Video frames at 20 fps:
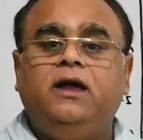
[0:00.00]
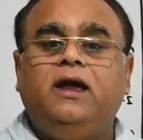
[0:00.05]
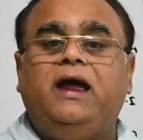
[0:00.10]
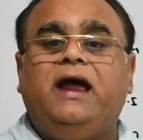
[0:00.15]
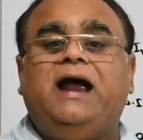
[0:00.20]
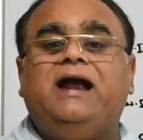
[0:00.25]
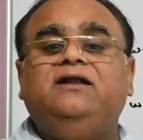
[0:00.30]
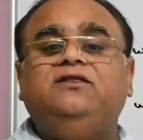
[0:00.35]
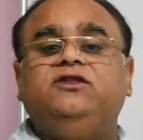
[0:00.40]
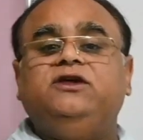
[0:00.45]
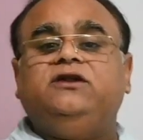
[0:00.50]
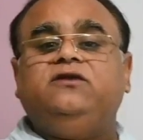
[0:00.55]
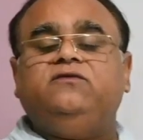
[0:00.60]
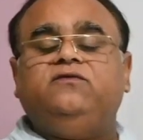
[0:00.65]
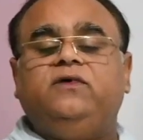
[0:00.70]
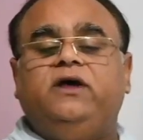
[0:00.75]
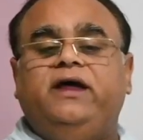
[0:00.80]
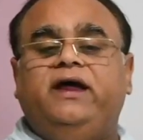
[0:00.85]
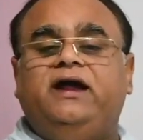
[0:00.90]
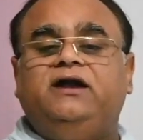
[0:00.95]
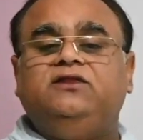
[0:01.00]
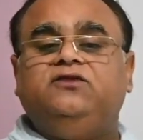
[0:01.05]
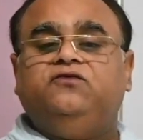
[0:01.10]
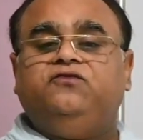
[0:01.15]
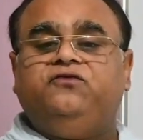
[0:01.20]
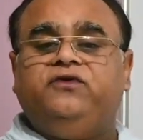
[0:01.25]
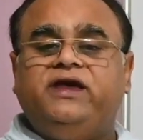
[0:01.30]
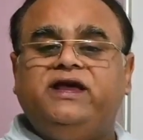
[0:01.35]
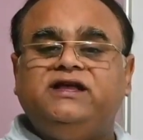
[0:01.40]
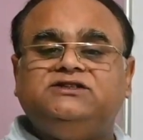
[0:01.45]
and the
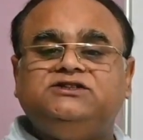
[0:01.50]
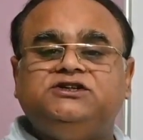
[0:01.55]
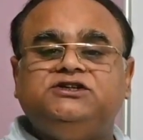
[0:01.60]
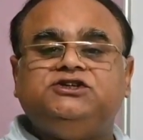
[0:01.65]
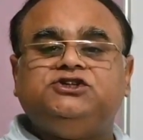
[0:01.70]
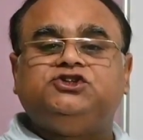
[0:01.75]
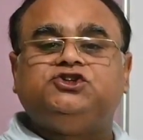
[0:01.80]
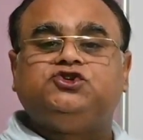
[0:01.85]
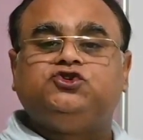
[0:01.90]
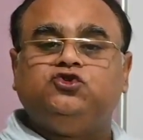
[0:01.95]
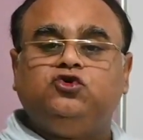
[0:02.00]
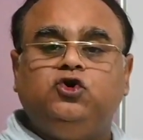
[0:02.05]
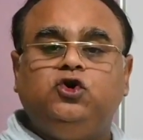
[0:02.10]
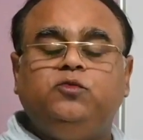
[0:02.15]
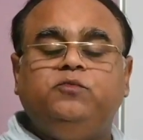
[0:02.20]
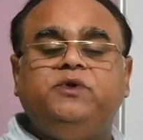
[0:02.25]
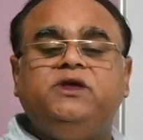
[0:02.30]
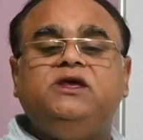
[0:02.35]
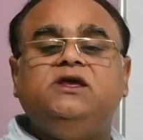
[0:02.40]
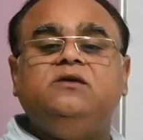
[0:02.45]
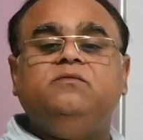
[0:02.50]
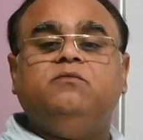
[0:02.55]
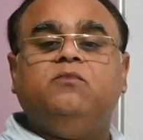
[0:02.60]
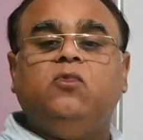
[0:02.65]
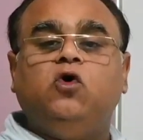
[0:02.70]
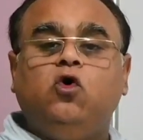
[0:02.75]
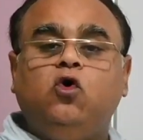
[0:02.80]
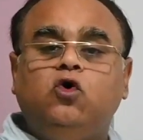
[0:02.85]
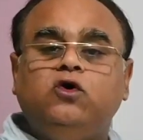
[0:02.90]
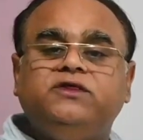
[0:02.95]
wages should be
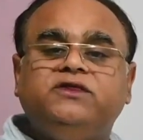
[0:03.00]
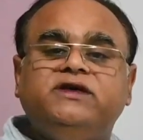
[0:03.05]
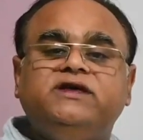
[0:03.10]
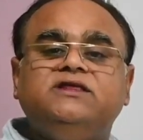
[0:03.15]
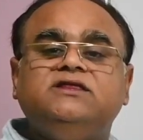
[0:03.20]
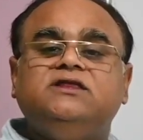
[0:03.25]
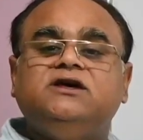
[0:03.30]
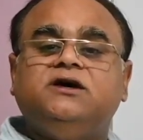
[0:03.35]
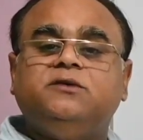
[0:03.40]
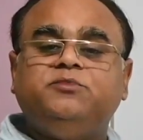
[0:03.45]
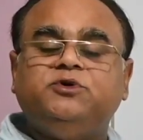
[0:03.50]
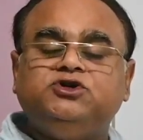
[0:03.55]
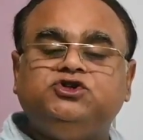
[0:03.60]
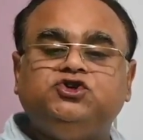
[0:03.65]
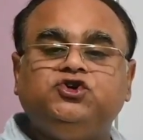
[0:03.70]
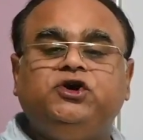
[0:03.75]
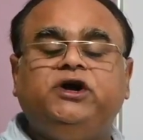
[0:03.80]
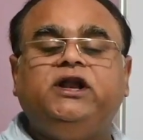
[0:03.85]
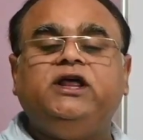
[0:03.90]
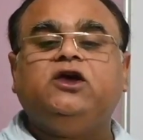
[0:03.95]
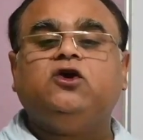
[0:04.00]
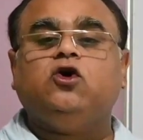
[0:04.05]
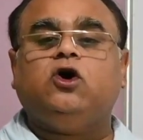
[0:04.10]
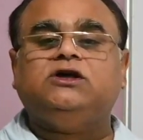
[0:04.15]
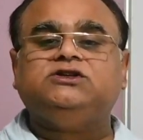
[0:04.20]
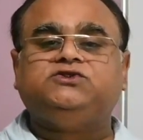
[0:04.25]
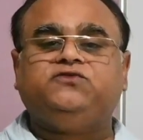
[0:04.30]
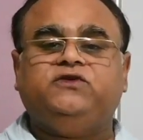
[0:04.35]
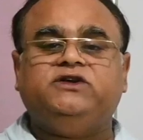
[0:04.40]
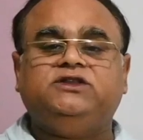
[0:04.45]
more than the opportunity
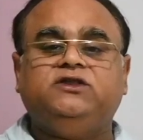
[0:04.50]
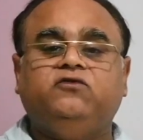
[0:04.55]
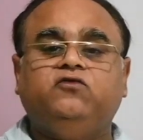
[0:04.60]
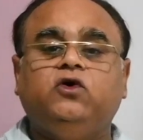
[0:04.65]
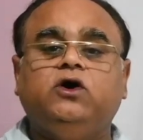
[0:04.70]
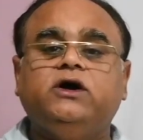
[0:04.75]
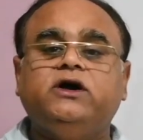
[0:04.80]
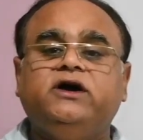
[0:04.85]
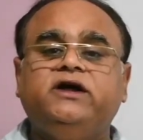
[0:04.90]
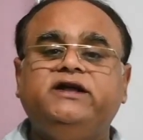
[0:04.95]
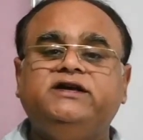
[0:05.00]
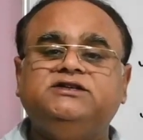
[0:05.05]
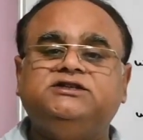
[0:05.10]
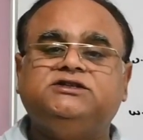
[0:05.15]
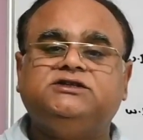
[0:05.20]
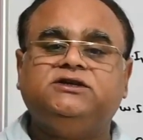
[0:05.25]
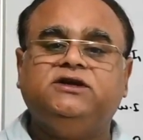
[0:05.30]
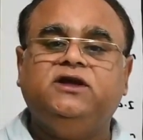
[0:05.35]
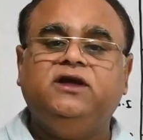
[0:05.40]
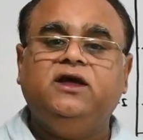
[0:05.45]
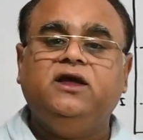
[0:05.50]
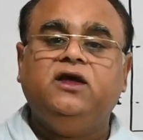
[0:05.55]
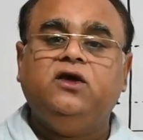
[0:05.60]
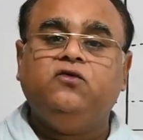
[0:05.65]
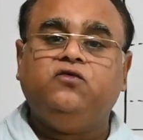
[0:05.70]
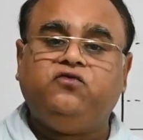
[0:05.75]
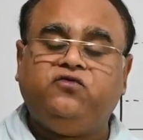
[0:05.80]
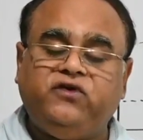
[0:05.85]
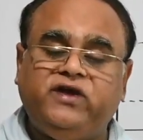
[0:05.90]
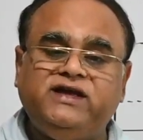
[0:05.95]
cost which the worker is
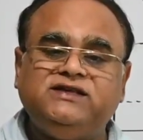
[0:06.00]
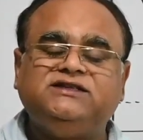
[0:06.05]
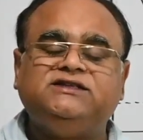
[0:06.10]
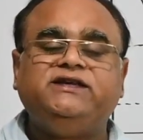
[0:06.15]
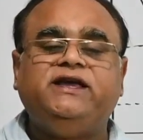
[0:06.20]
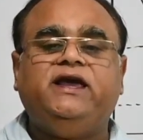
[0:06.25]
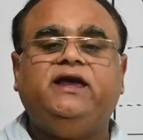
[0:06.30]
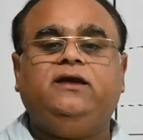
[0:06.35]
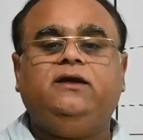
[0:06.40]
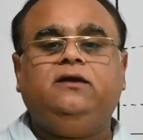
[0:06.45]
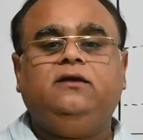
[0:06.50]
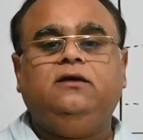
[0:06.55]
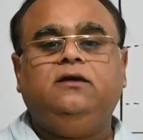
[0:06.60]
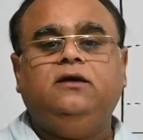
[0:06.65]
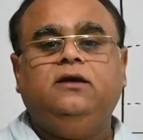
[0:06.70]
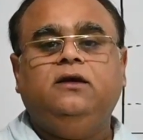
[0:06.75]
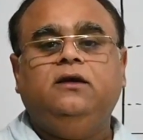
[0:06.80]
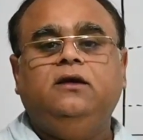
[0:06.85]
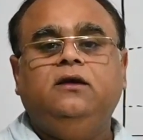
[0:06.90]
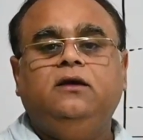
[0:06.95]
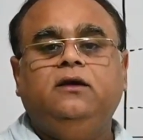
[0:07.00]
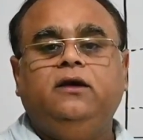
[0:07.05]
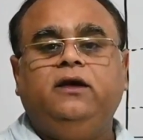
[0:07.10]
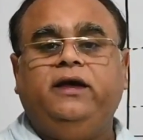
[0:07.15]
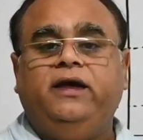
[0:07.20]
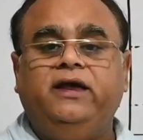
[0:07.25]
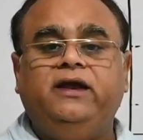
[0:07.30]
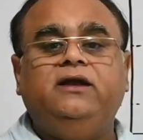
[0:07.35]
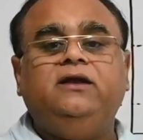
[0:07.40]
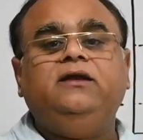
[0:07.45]
facing
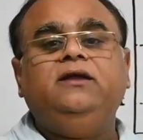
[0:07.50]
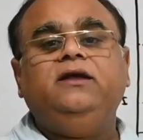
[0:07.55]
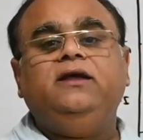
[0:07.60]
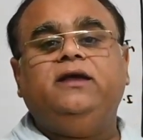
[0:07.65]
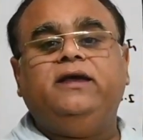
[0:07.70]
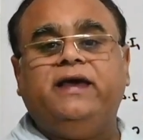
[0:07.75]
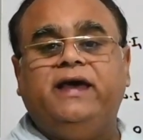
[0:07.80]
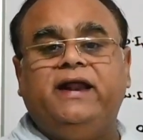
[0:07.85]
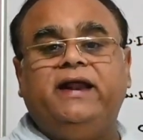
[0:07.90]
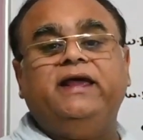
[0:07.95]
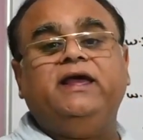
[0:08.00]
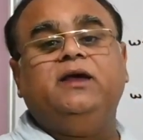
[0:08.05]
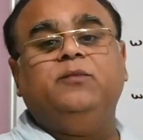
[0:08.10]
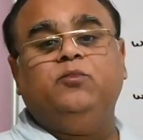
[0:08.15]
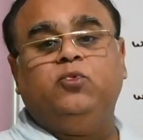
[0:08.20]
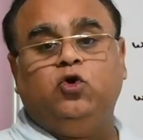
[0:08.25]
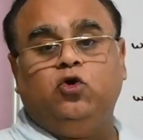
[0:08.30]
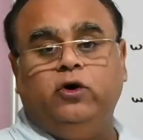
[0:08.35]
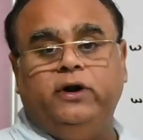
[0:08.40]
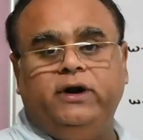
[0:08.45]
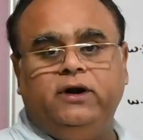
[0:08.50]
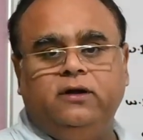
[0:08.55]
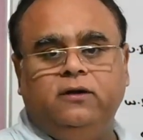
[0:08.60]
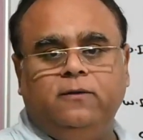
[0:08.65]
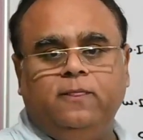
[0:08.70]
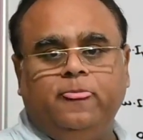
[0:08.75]
in getting employed.